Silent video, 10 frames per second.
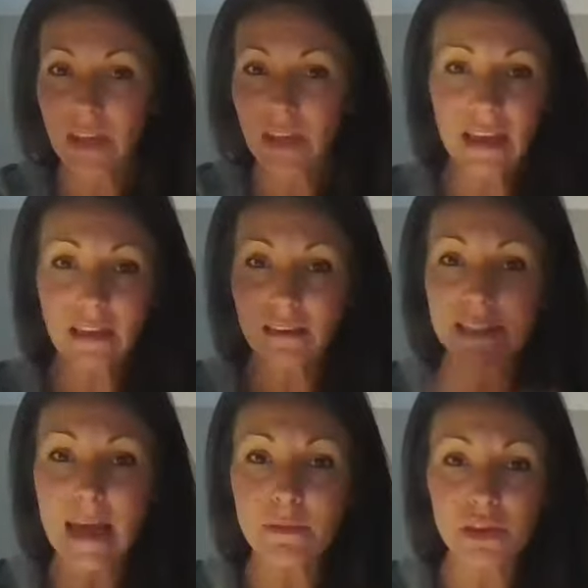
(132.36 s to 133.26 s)
hand
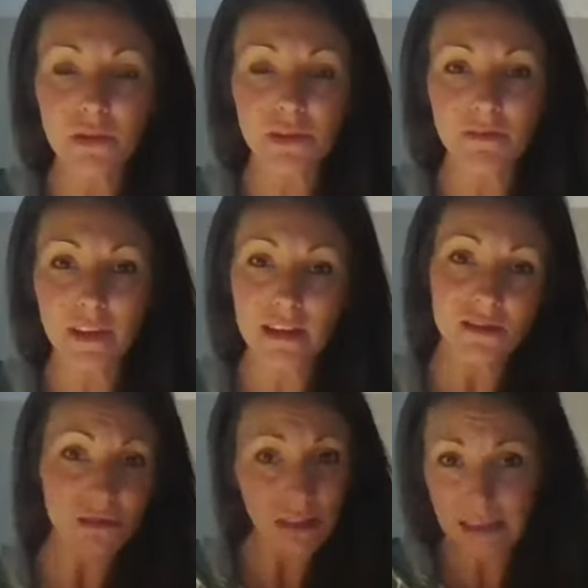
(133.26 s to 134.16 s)
slaps you in the face
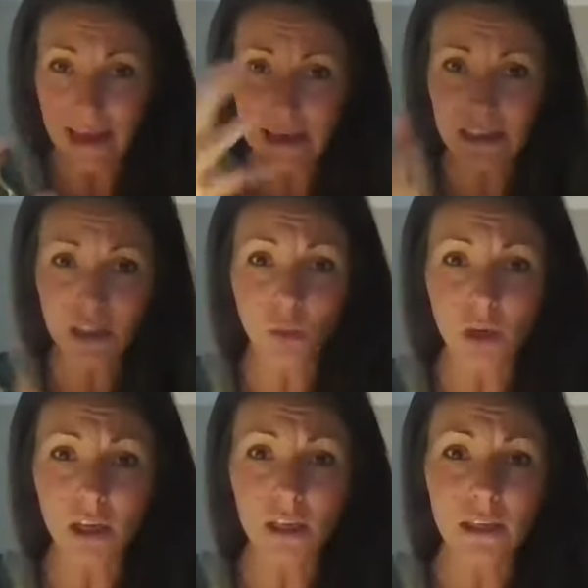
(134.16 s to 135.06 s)
and they're like, hey, get to
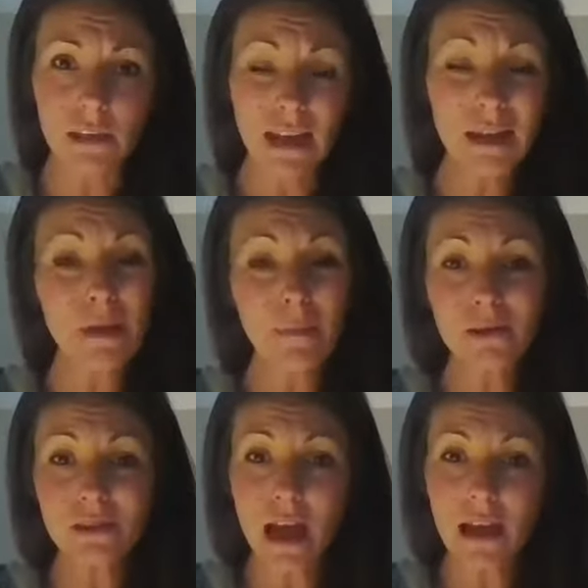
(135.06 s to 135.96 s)
work, and maybe
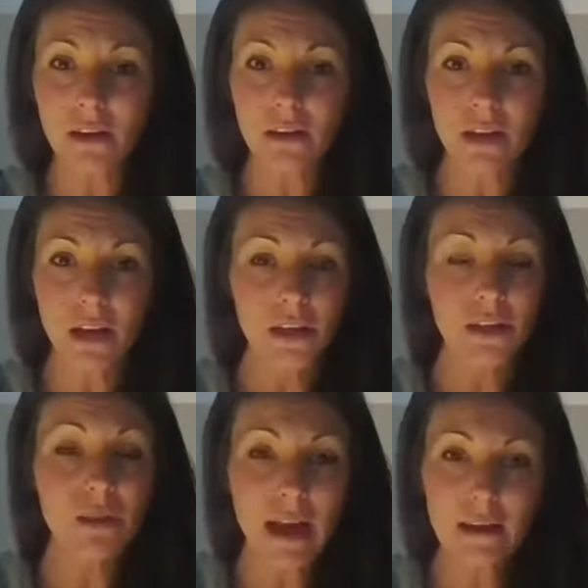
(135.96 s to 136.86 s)
you're tired,
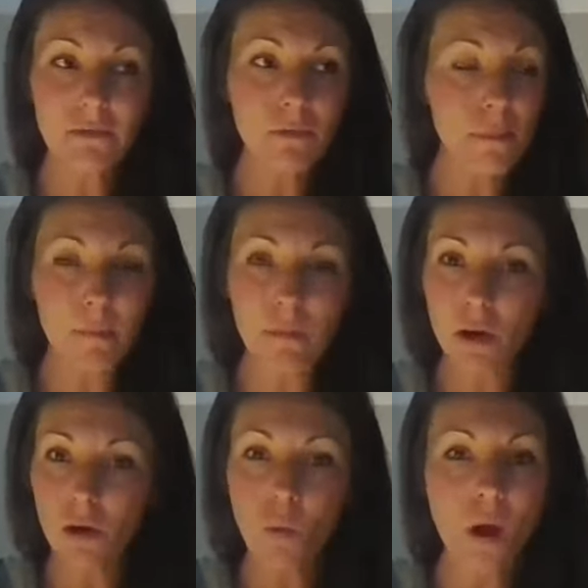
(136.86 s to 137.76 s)
you got to
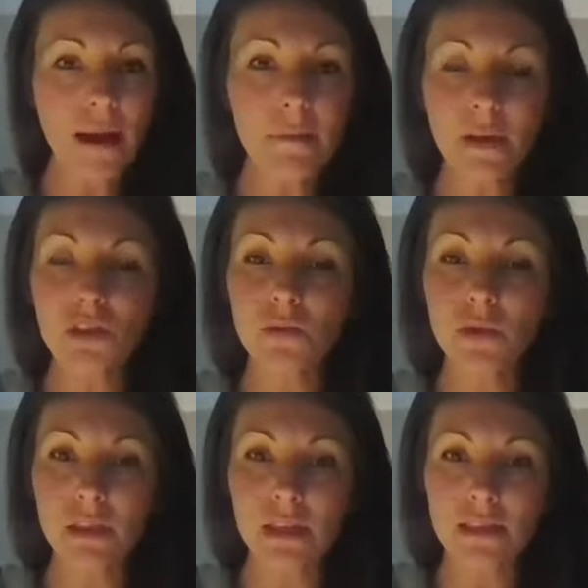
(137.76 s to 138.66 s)
remember, why am I
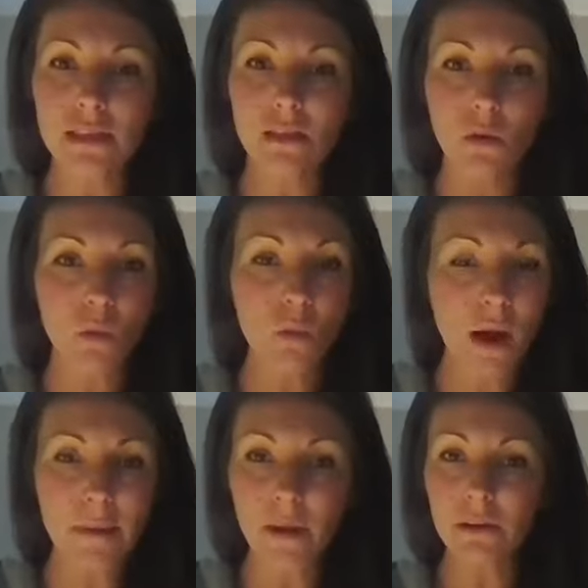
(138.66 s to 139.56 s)
doing this? Why
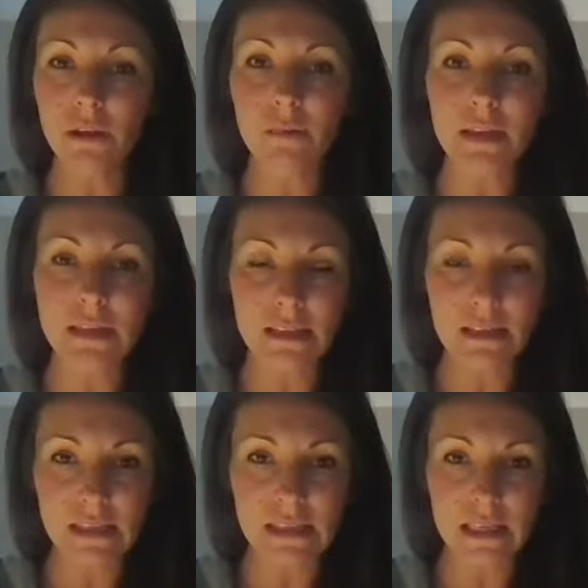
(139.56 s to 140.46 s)
am I gritting my teeth
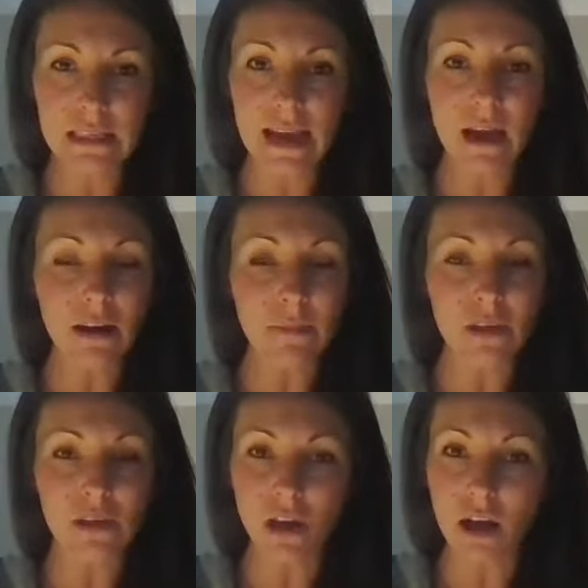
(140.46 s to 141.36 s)
and sitting down? I'm
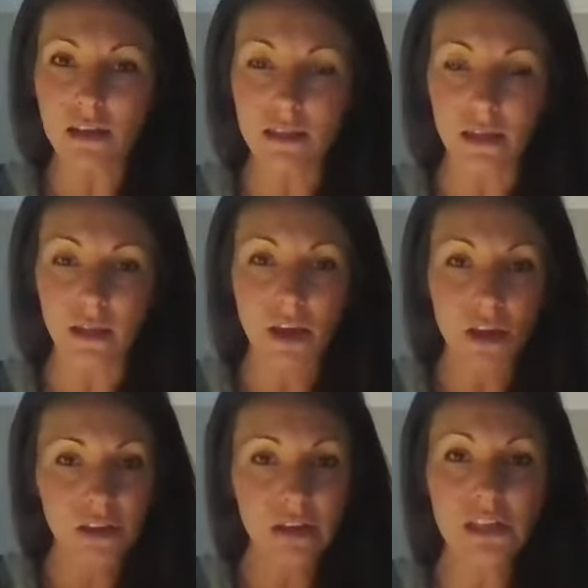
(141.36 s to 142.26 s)
exhausted.
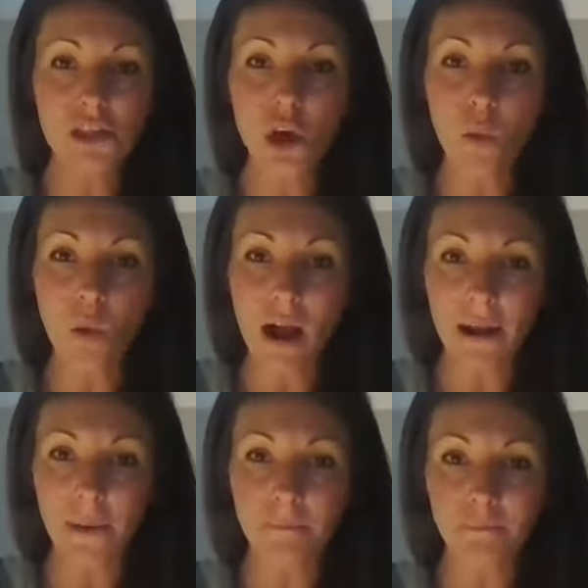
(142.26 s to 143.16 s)
You need to know
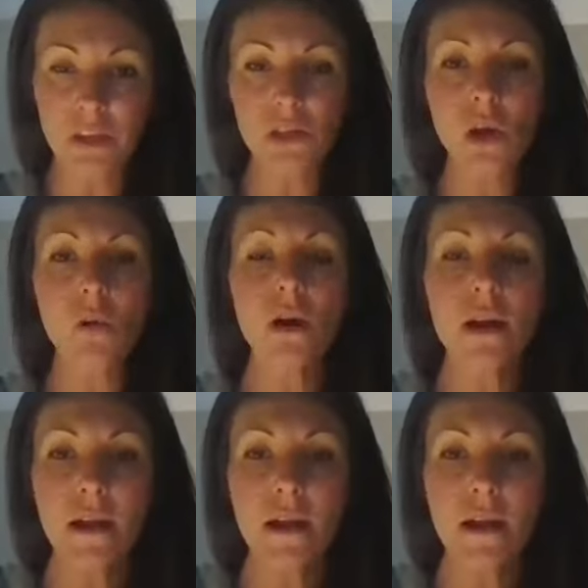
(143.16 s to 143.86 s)
why. So